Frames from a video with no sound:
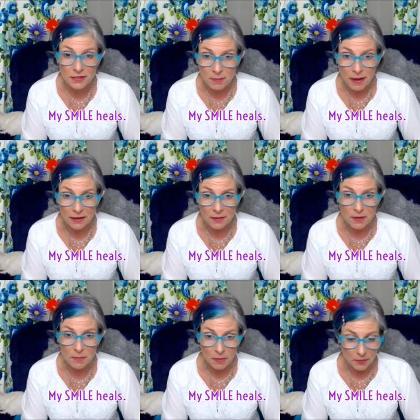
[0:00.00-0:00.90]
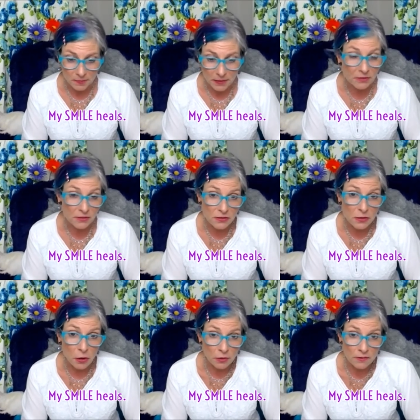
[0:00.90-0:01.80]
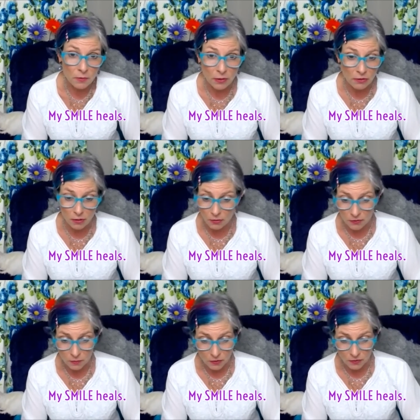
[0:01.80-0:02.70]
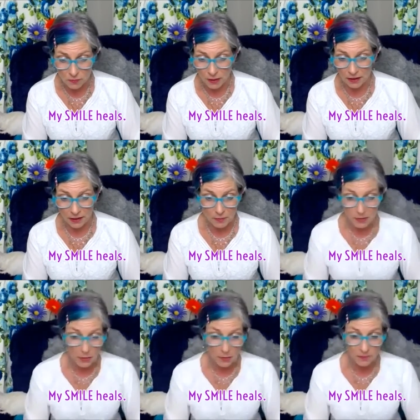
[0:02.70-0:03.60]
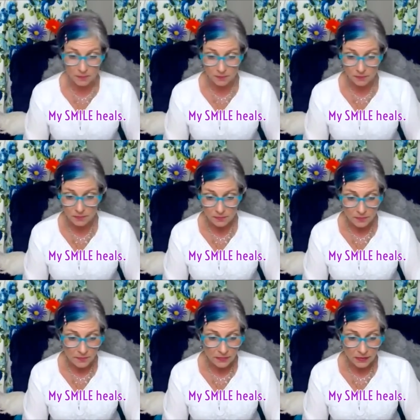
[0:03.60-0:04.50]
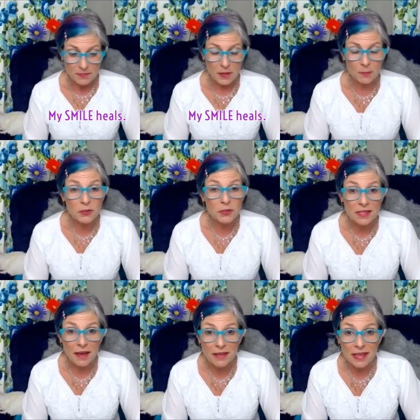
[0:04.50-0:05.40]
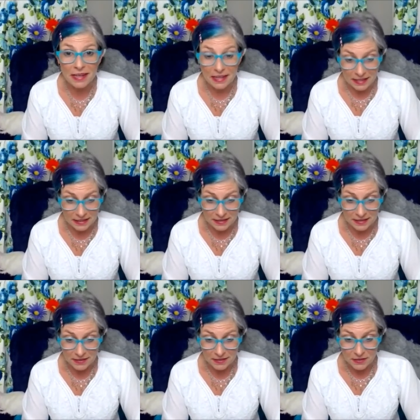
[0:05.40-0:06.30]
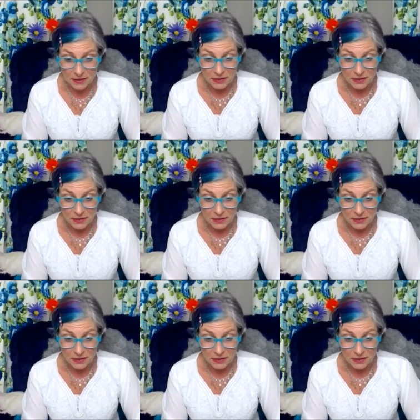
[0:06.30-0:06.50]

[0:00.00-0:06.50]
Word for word: smile at people and just notice what you notice when you're smiling at people. Number seven is